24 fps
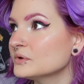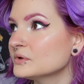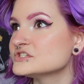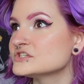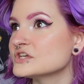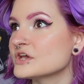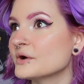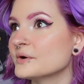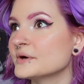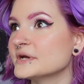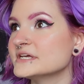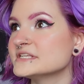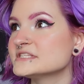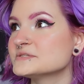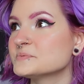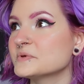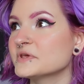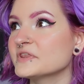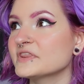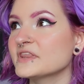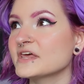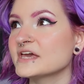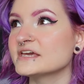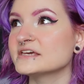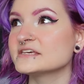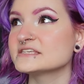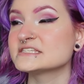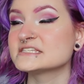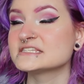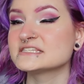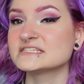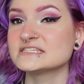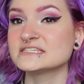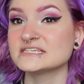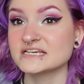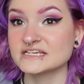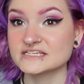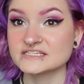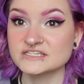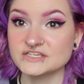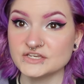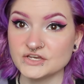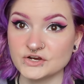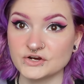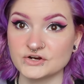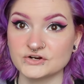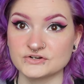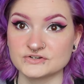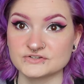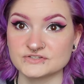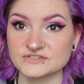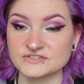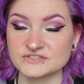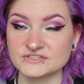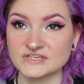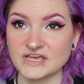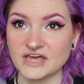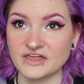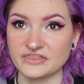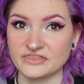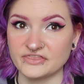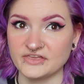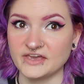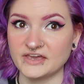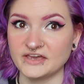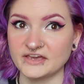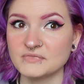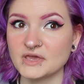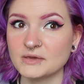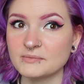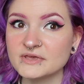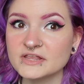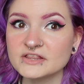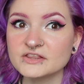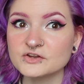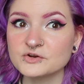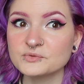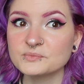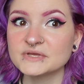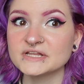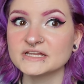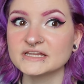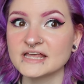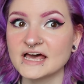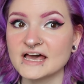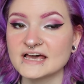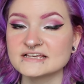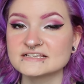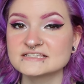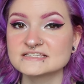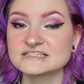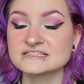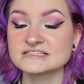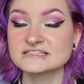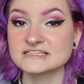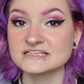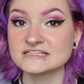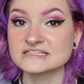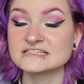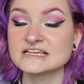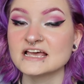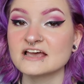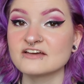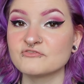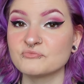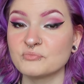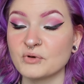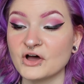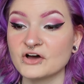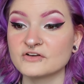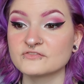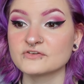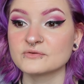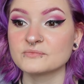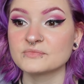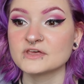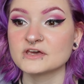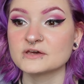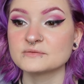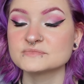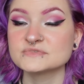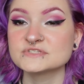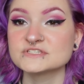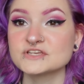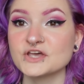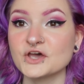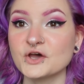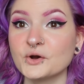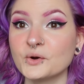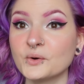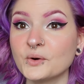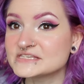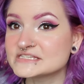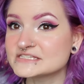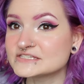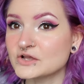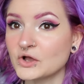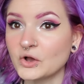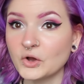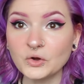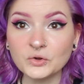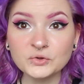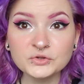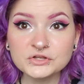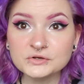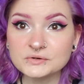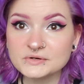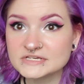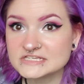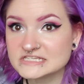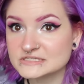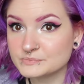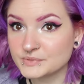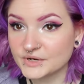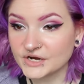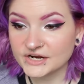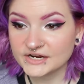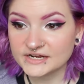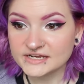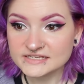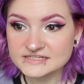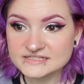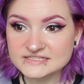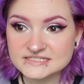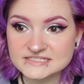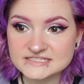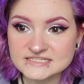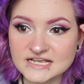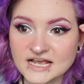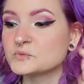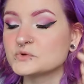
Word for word: So it's been like six years, I think, maybe a little bit less since I've bought from them. So this is a whole new experience.